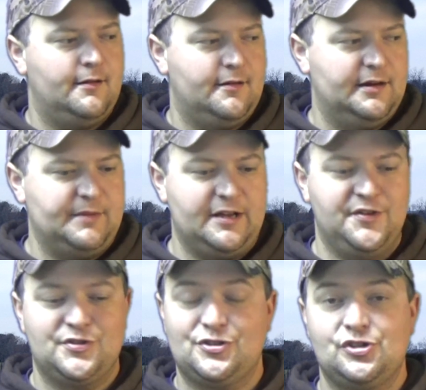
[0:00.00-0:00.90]
I
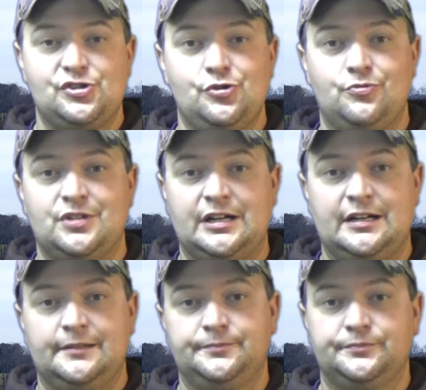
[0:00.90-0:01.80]
use it to shoot
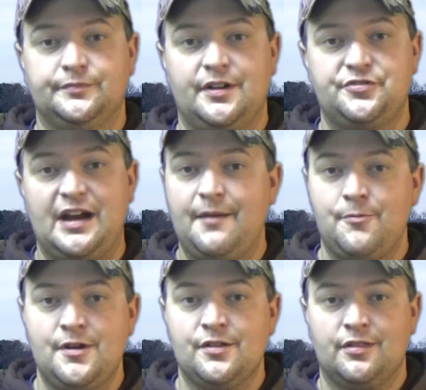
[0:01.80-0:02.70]

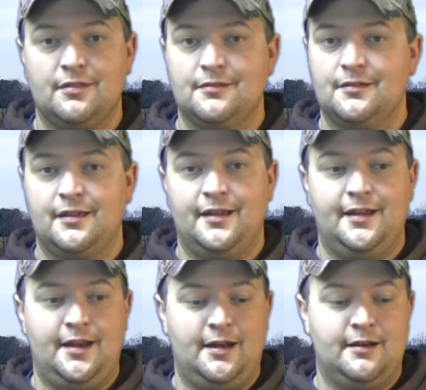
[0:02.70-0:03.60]
trap with,
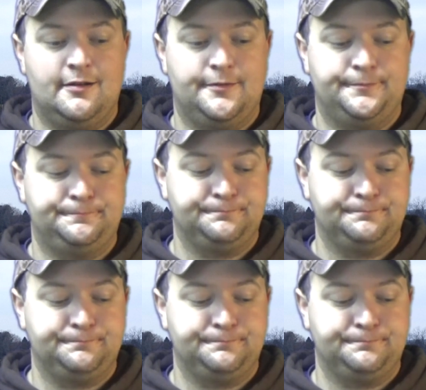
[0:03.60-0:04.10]
and I